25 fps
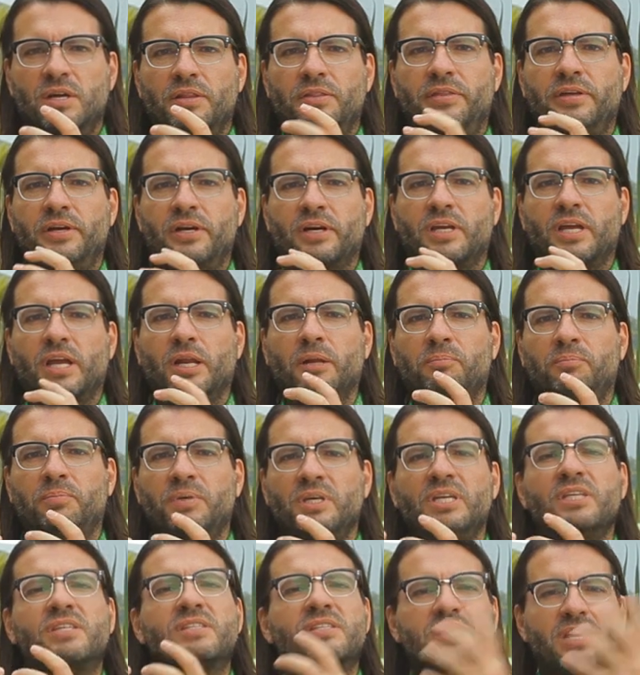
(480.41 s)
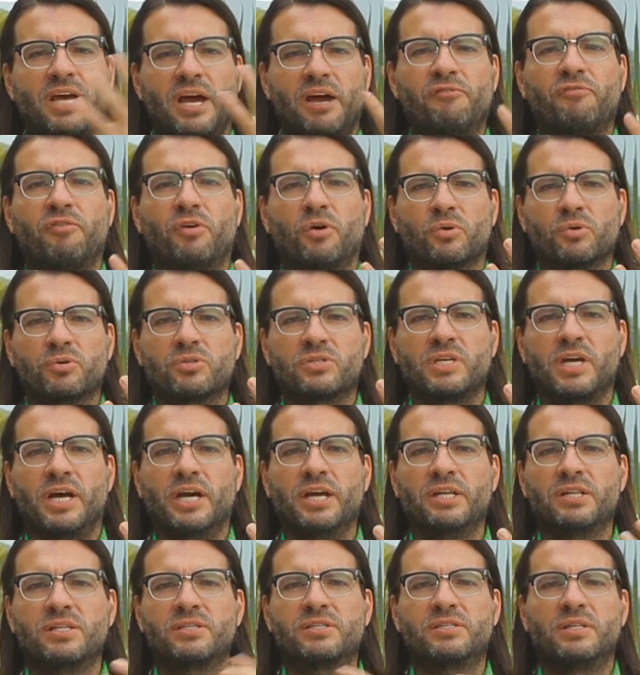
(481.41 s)
There can be several
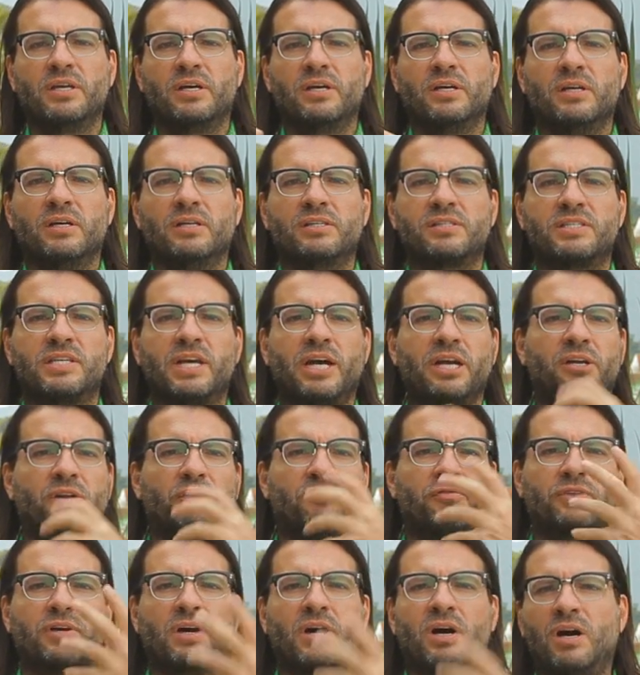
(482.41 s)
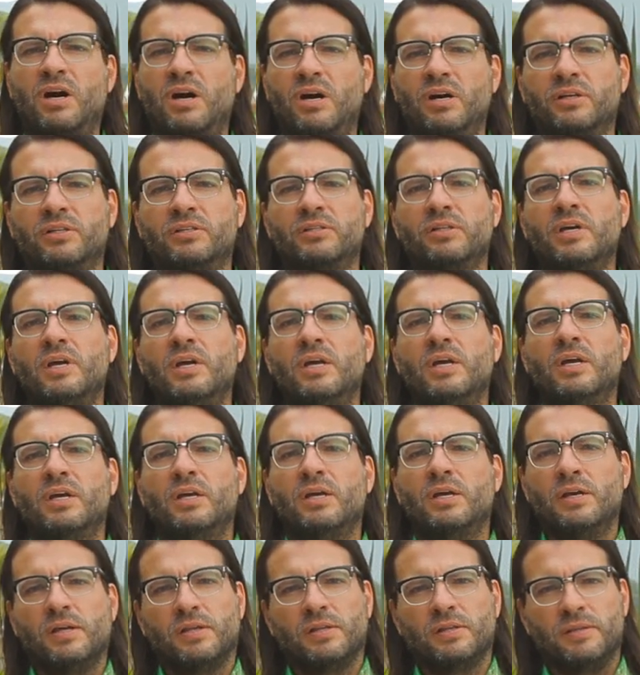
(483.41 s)
sides the side of the heart,
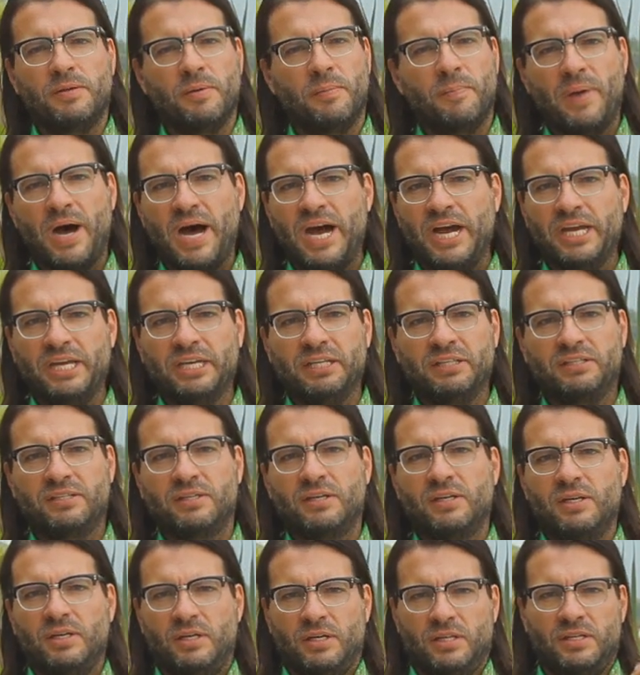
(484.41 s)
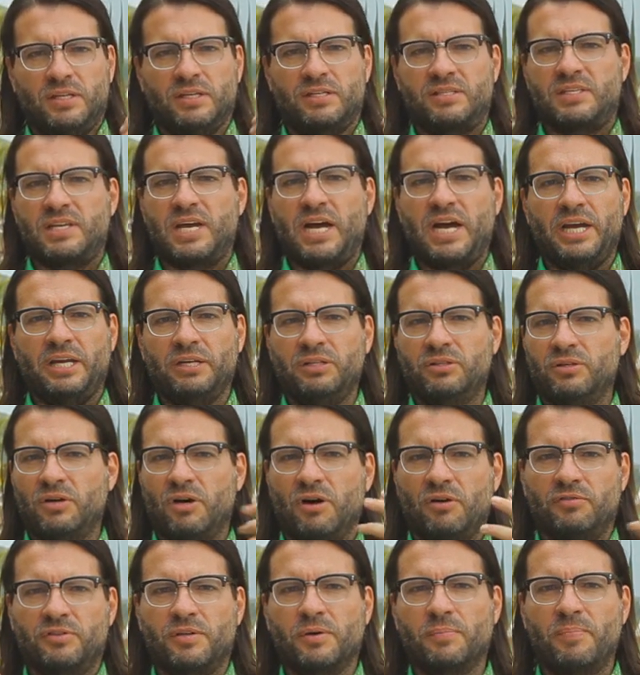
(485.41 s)
the mind, the side
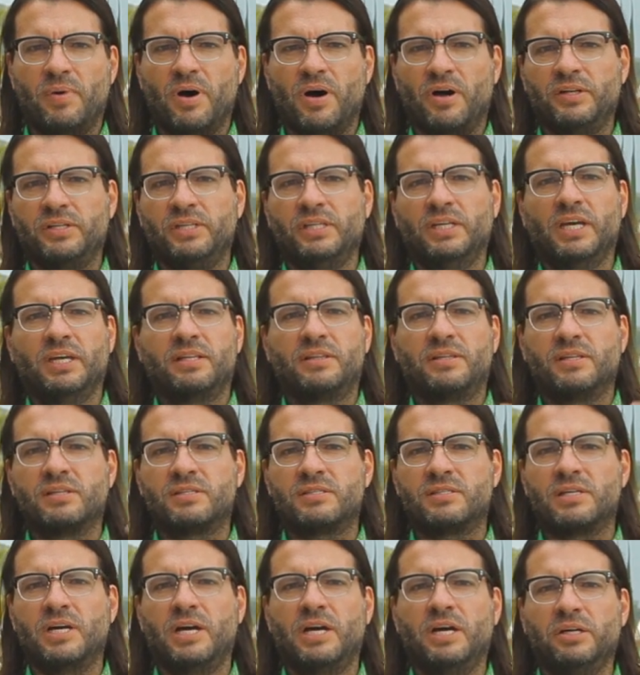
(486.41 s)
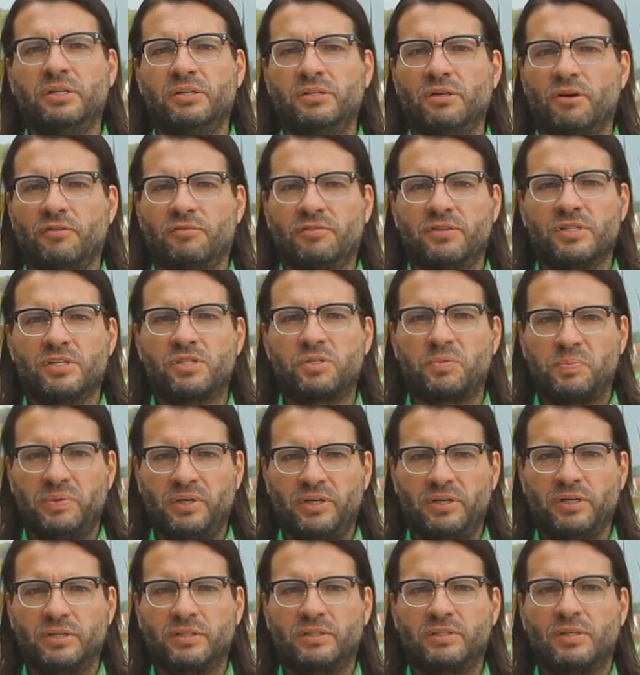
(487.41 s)
of the body, and the side of the
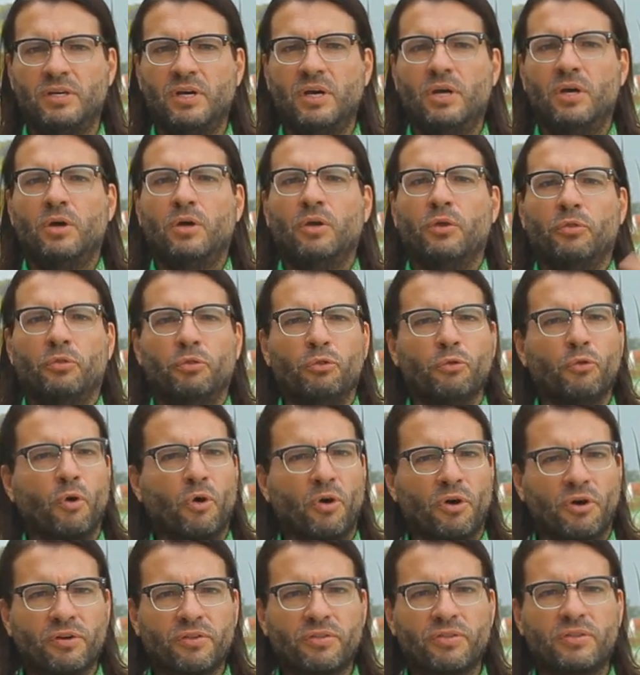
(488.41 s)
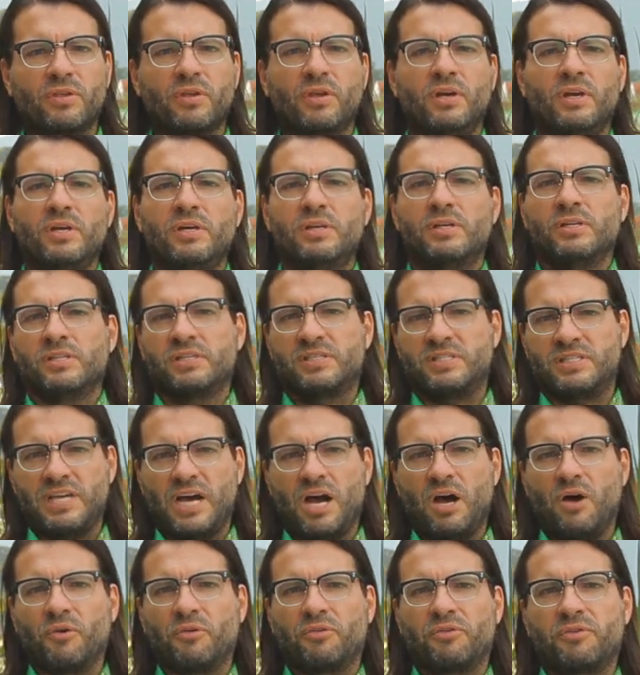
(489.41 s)
spirit, north,
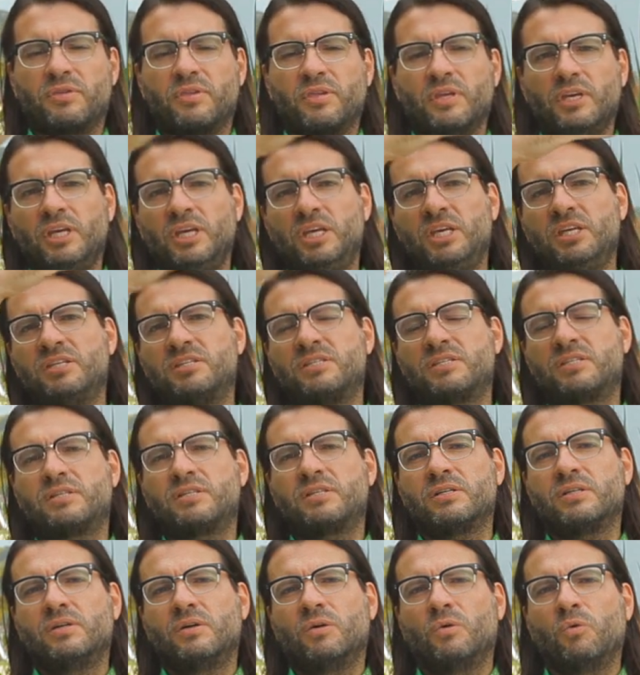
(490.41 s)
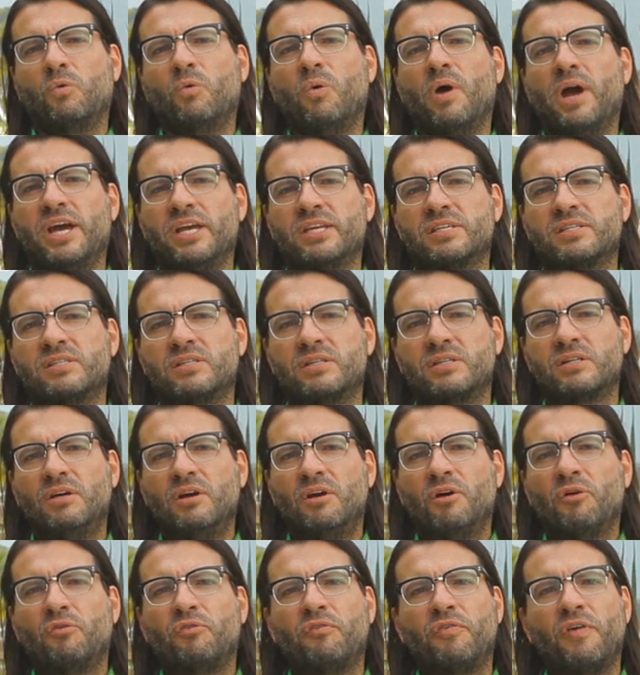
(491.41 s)
south, east, west,
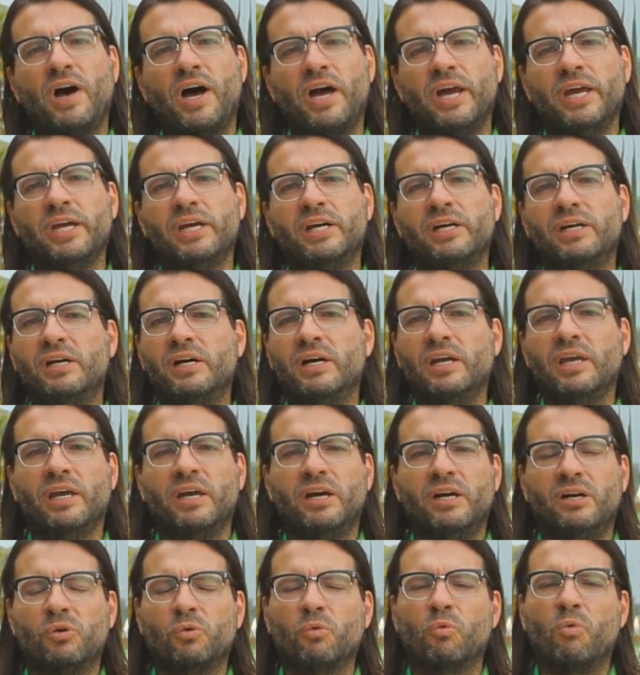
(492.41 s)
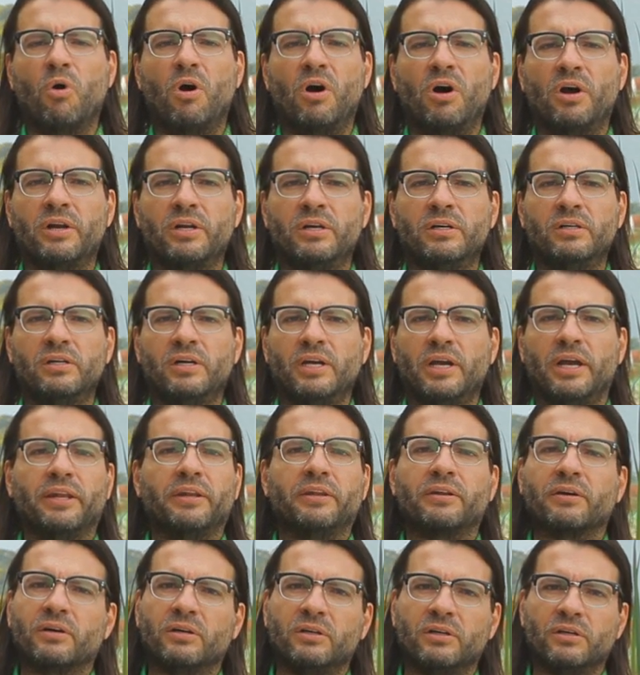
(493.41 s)
fire, air, water,
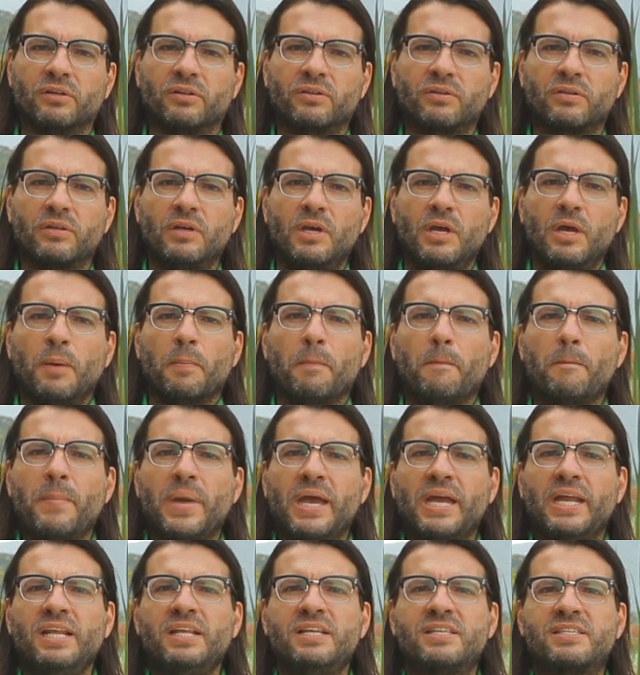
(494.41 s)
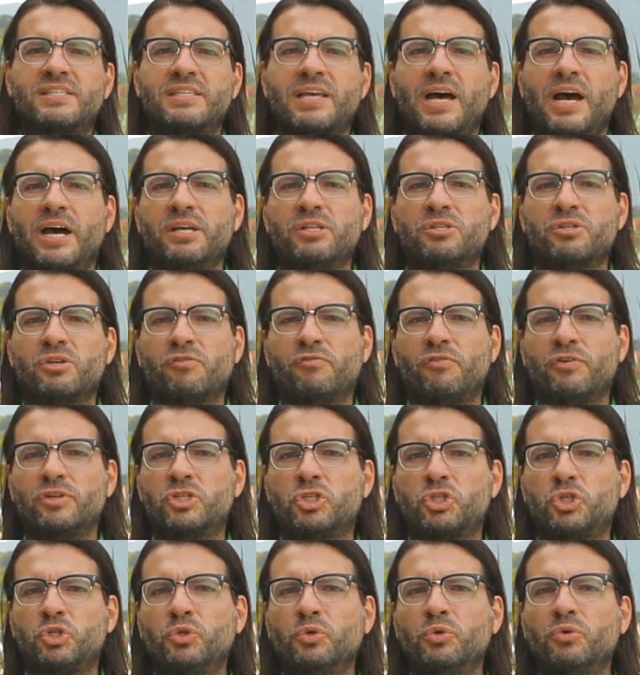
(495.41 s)
and earth many sides of a
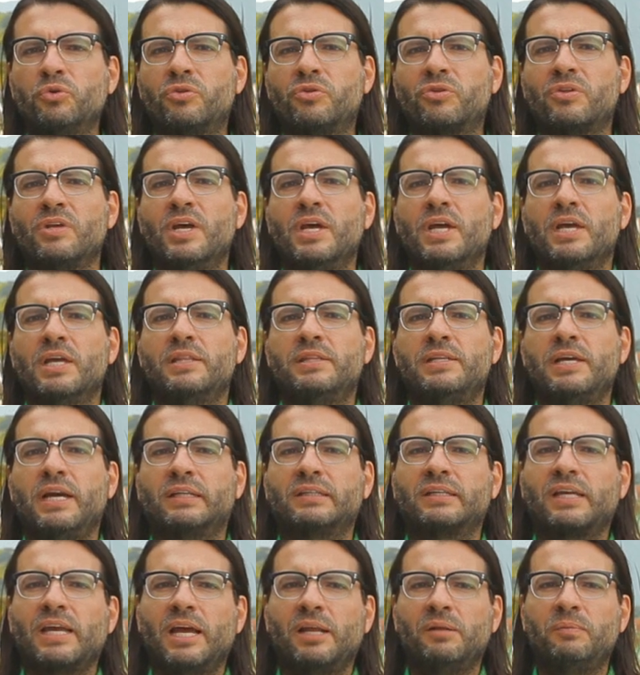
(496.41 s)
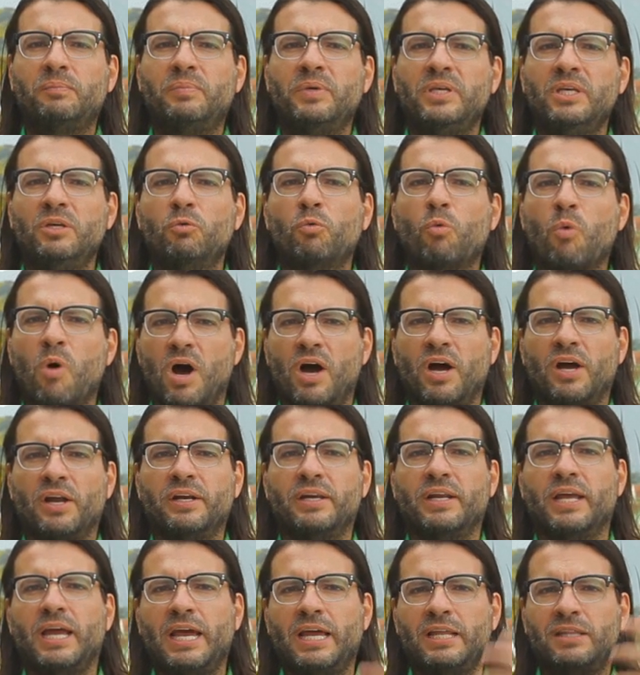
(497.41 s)
truth that can be
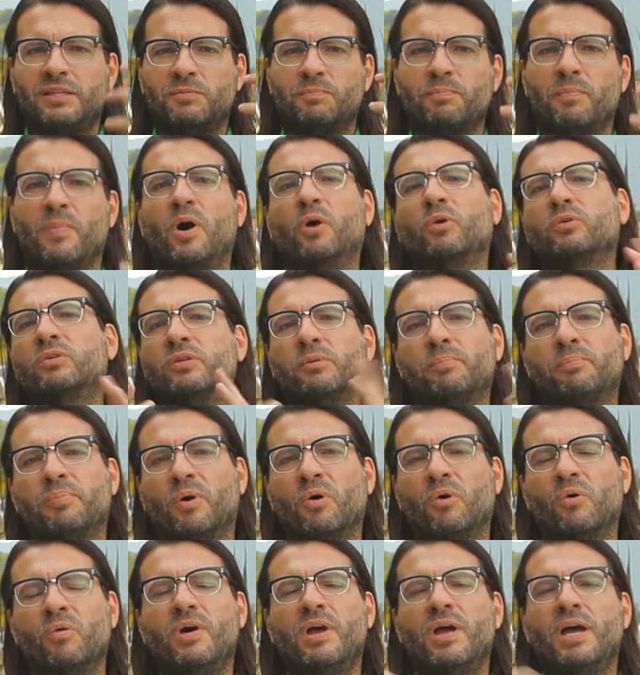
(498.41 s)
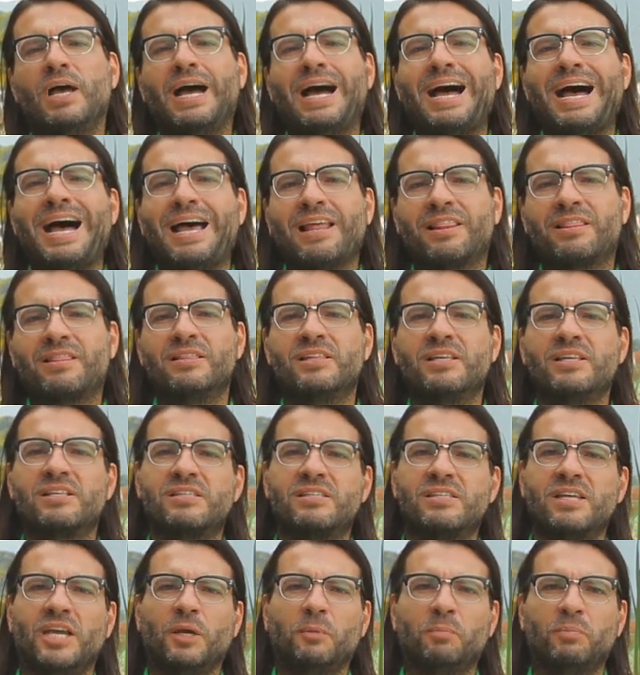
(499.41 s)
one and multiple at the
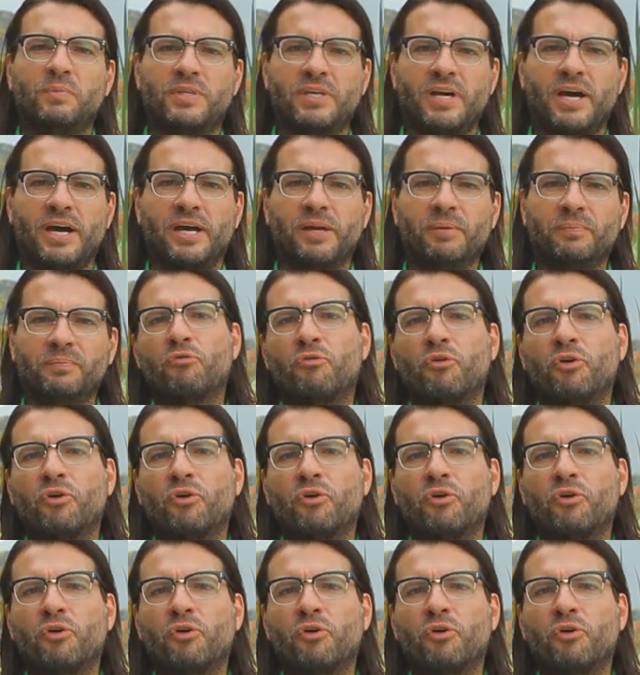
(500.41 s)
same time.